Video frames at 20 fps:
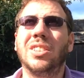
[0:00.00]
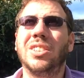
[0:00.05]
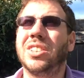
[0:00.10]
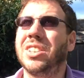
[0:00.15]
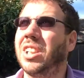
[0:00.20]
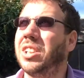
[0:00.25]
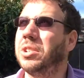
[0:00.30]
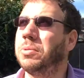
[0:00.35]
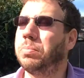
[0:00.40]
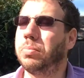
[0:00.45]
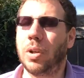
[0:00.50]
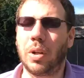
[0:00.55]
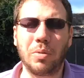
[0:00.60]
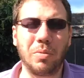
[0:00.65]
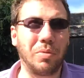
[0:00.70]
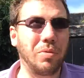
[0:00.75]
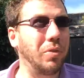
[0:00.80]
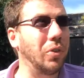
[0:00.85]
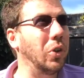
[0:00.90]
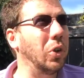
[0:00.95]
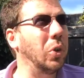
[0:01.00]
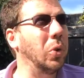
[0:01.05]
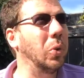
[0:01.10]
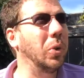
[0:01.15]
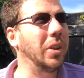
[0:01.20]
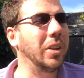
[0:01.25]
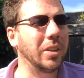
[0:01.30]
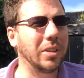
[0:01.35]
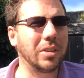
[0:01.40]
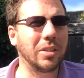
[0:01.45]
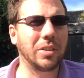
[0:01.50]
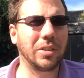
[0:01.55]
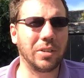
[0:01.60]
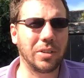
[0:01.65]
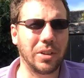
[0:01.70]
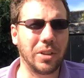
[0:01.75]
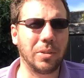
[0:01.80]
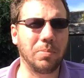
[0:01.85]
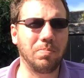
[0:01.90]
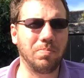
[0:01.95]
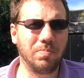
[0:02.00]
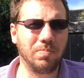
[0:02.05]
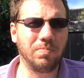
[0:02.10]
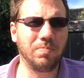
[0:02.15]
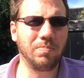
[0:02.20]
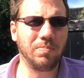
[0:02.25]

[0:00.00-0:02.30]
the sun's broke through and it's gotten